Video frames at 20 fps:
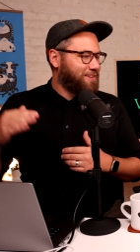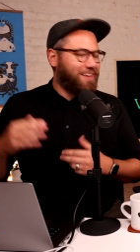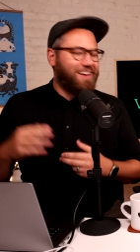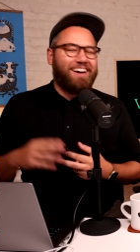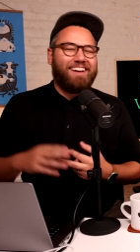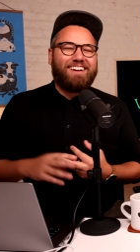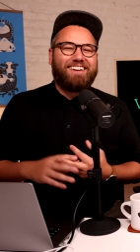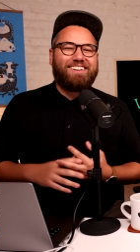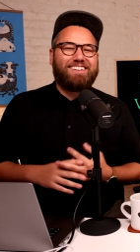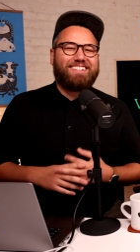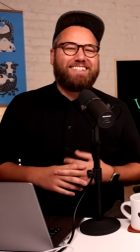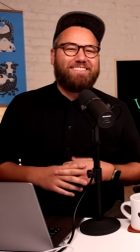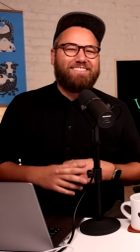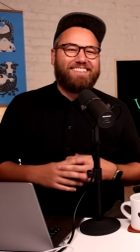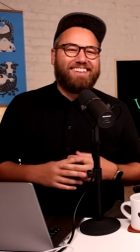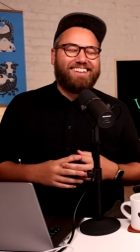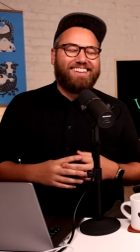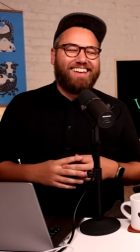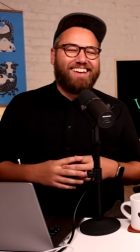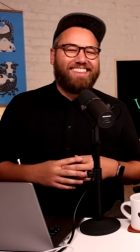on it or
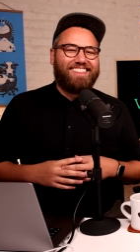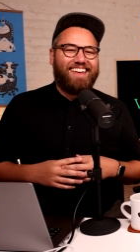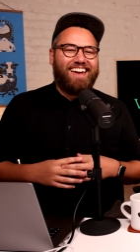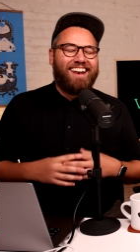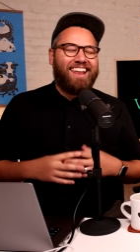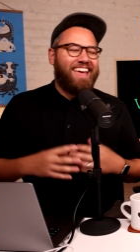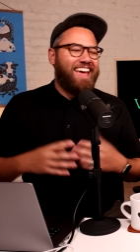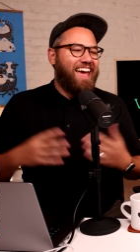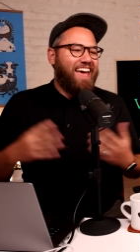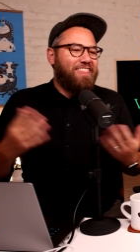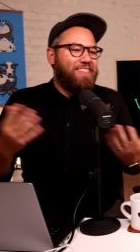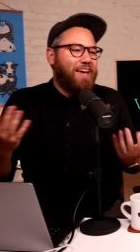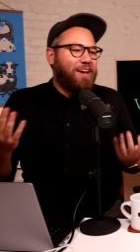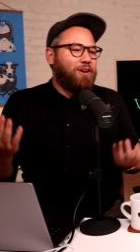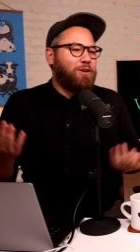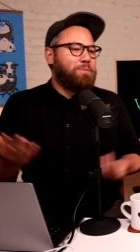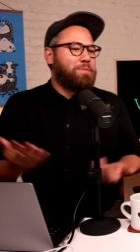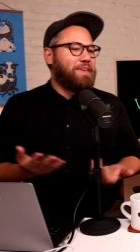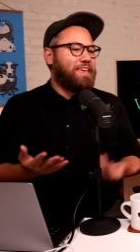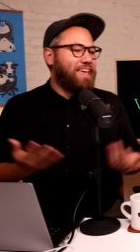something like that and that
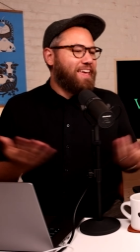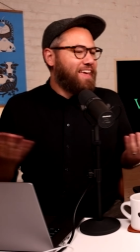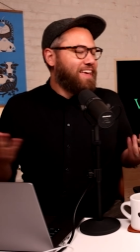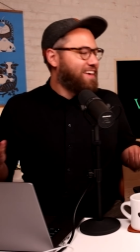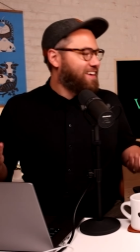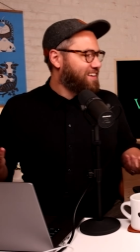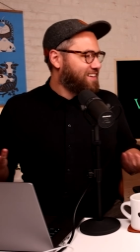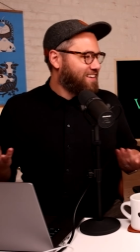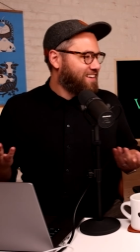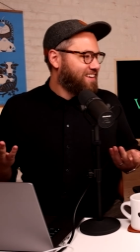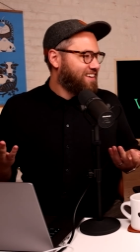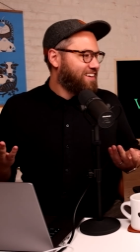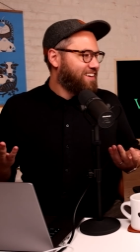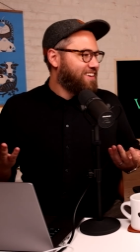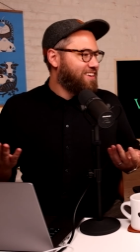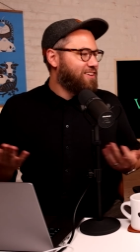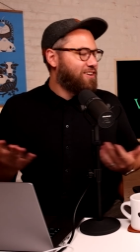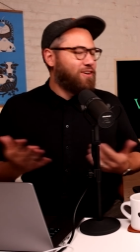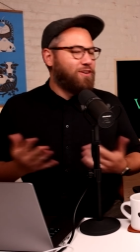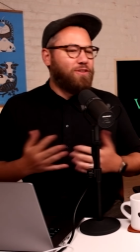could be it yeah.
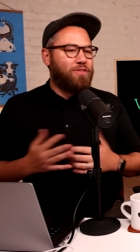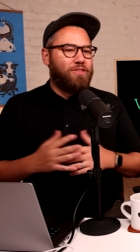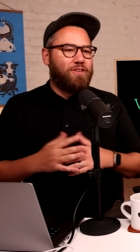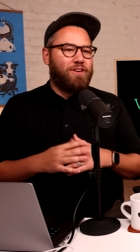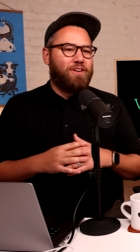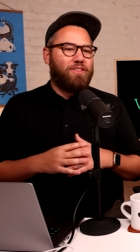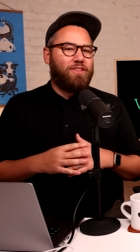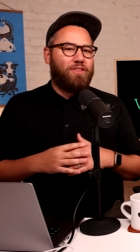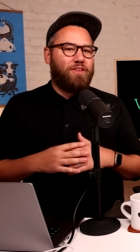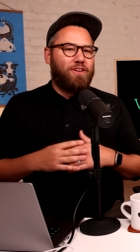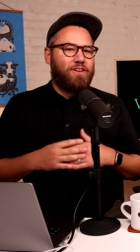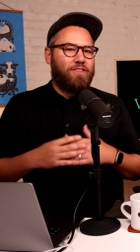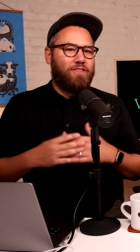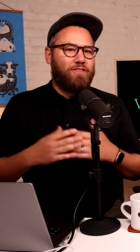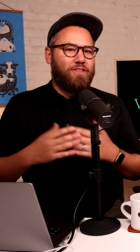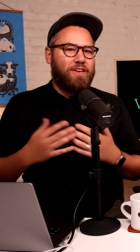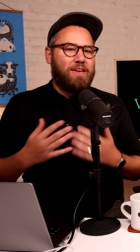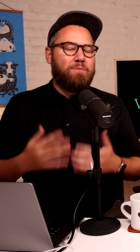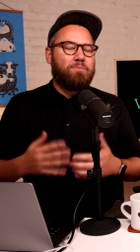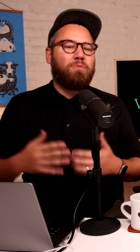you know the
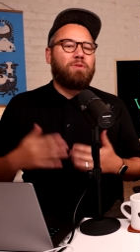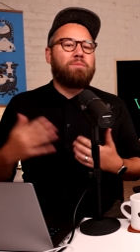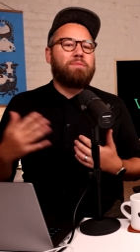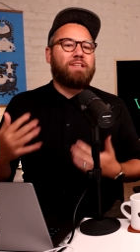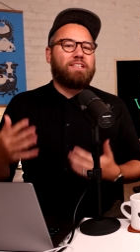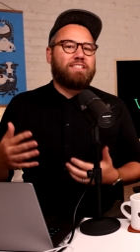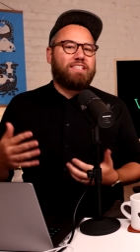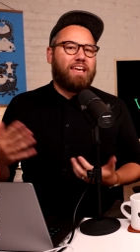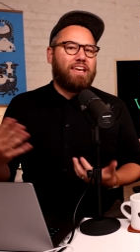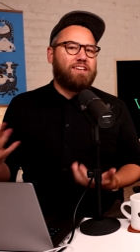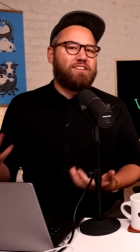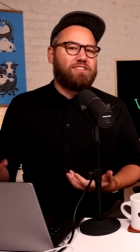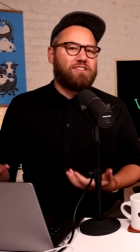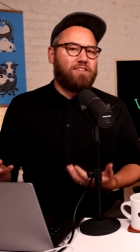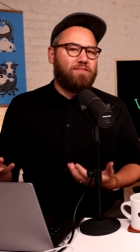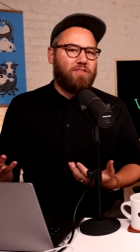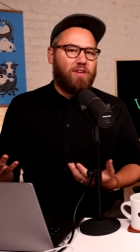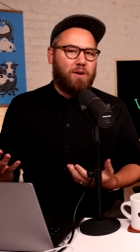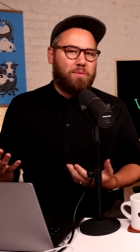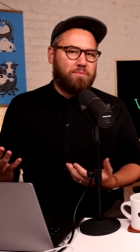the implementation
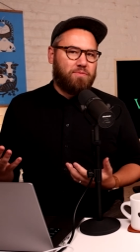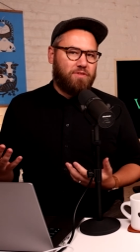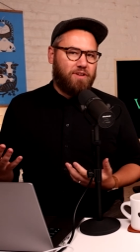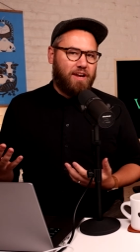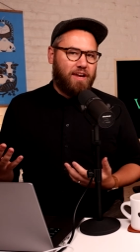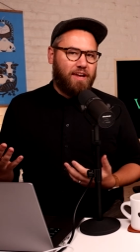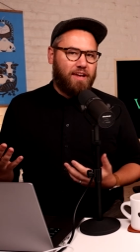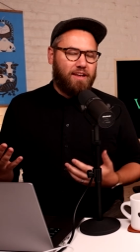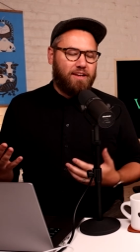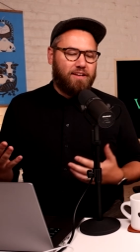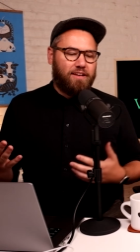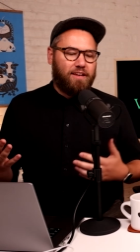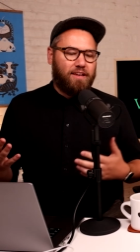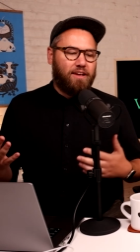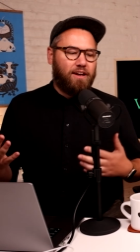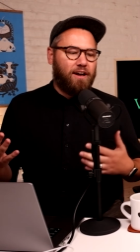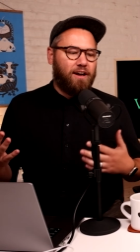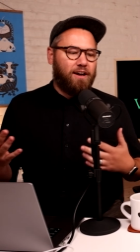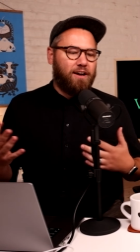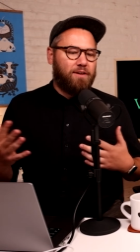of that brand
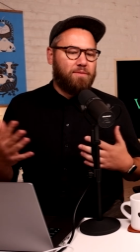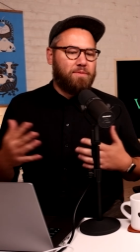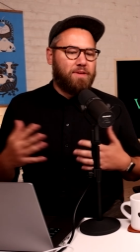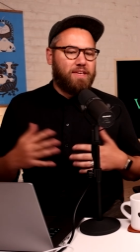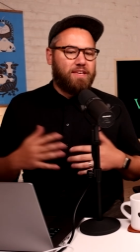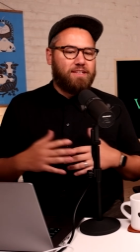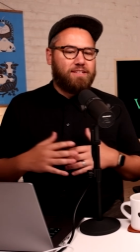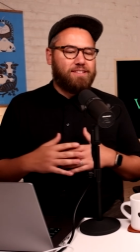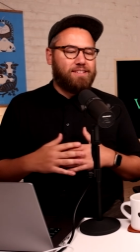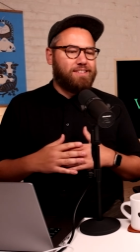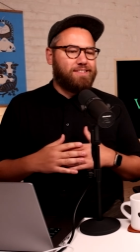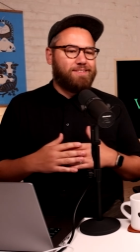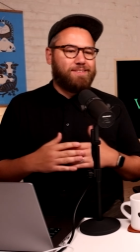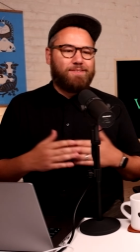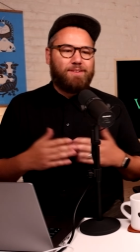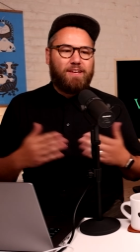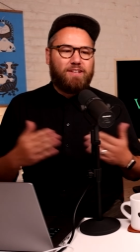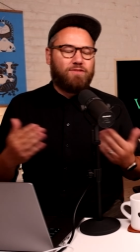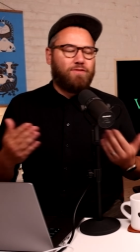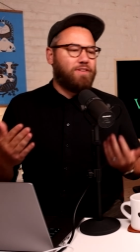um, is just
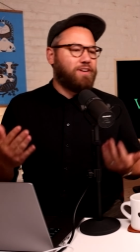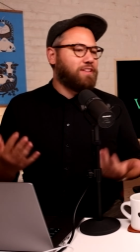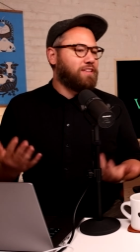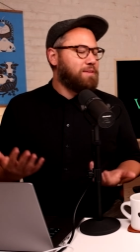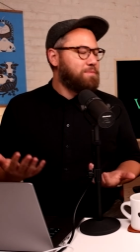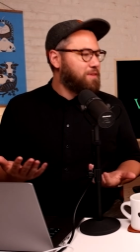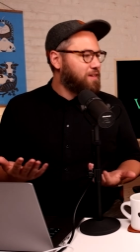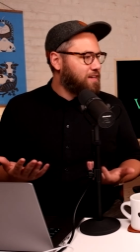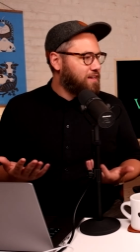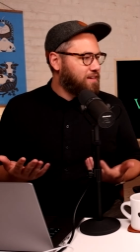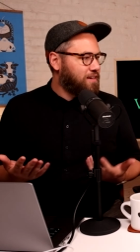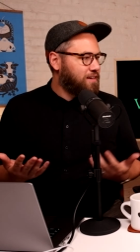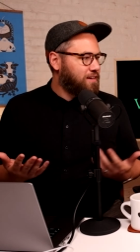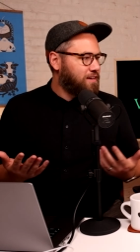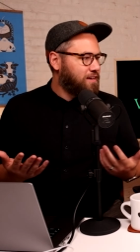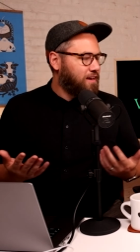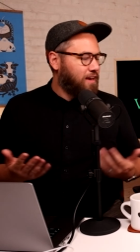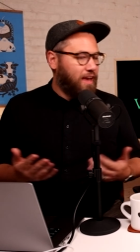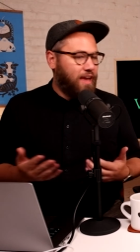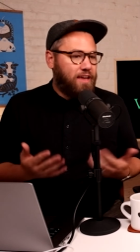is very limited
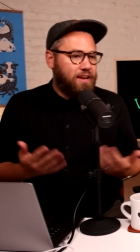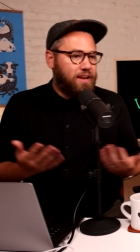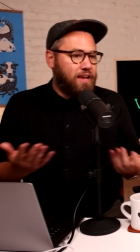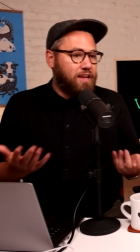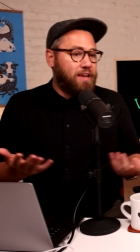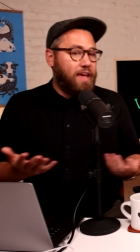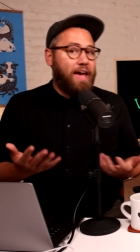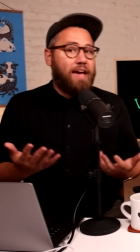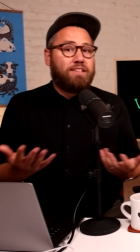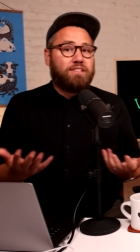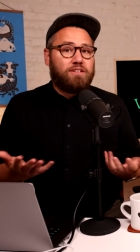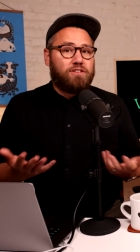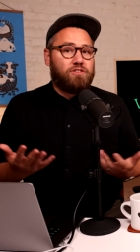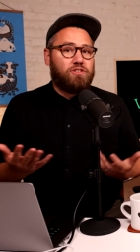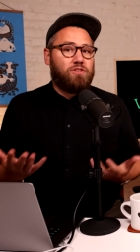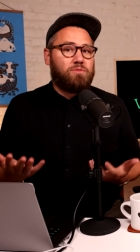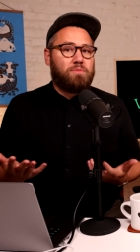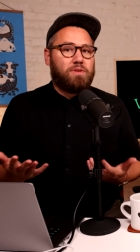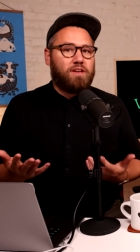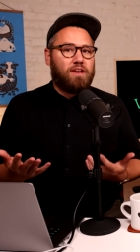yeah. and and as it
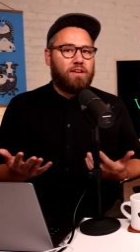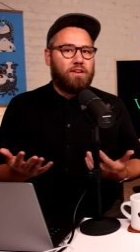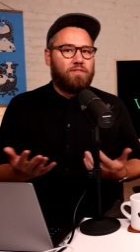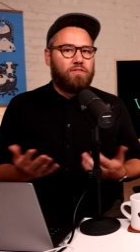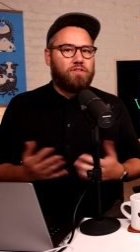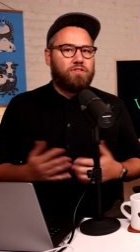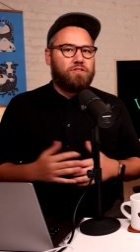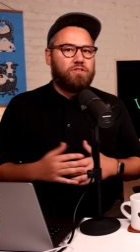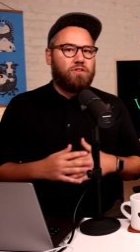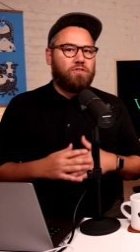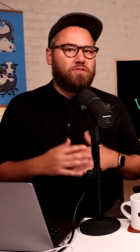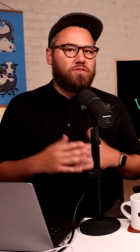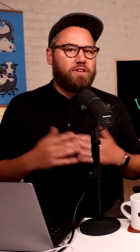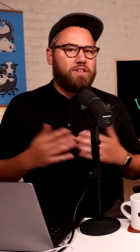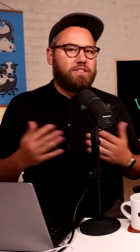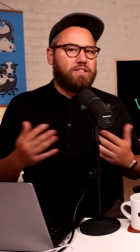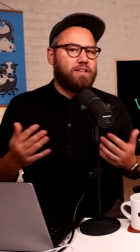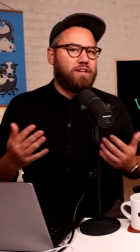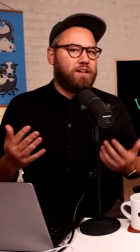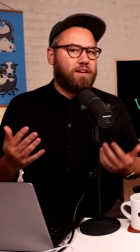should be there's no
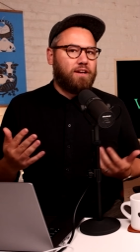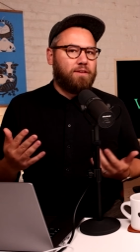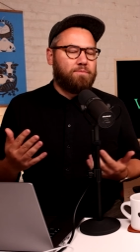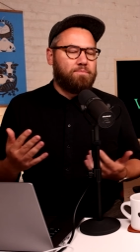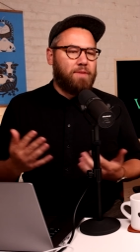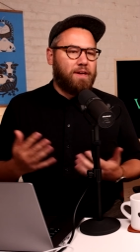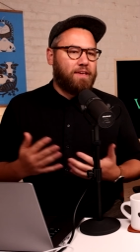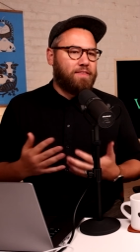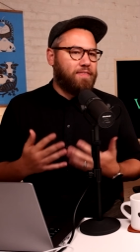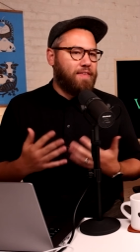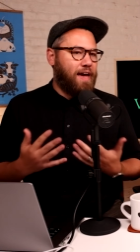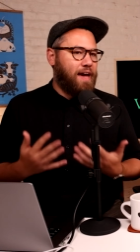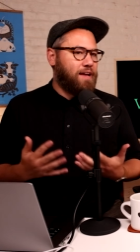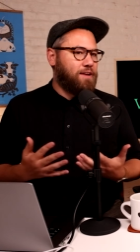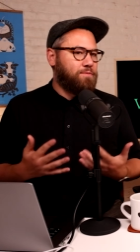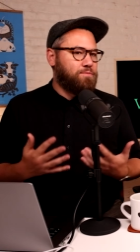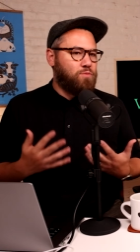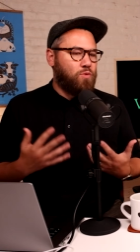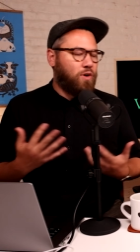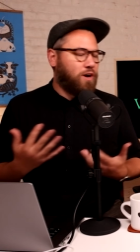reason to make that
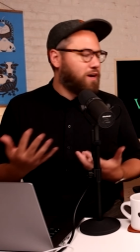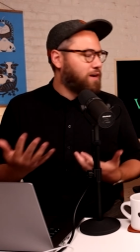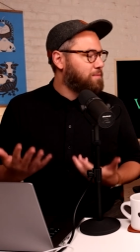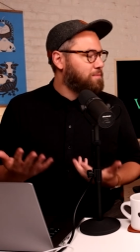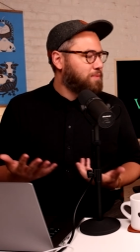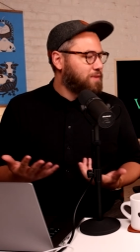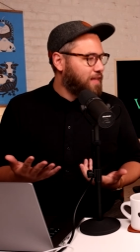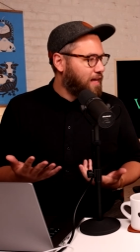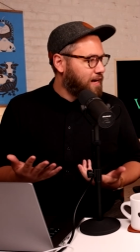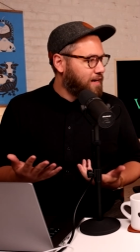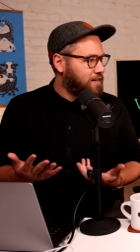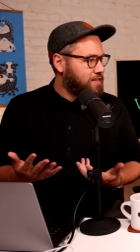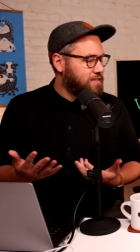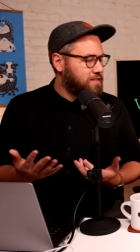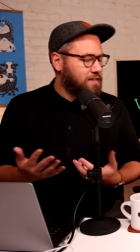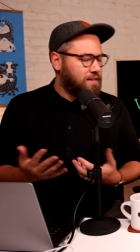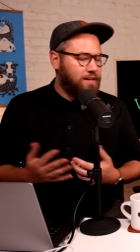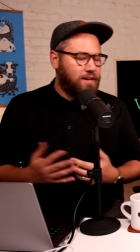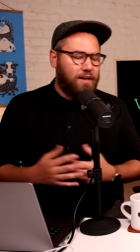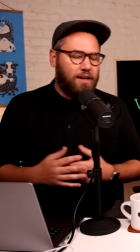more complex
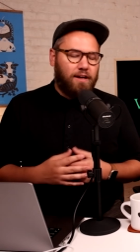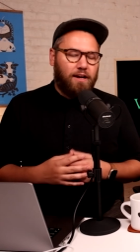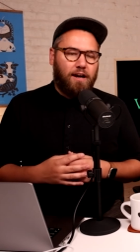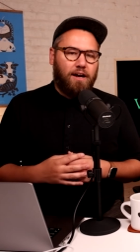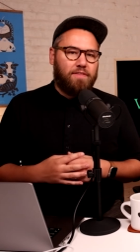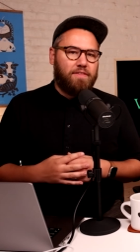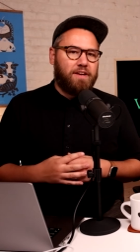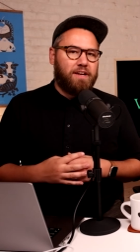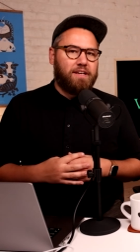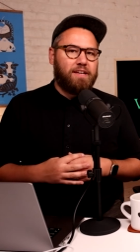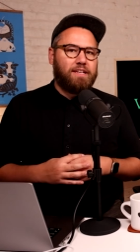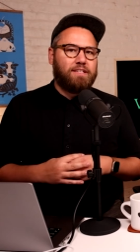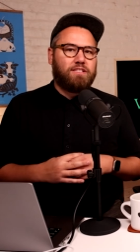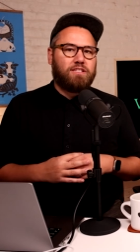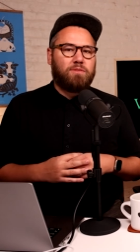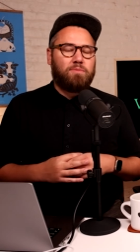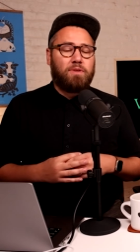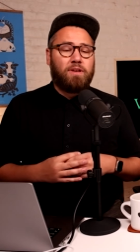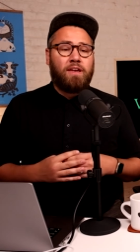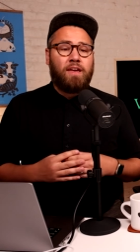yeah. uh, than it needs
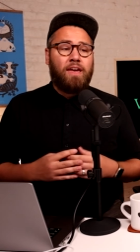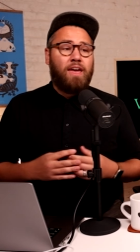to be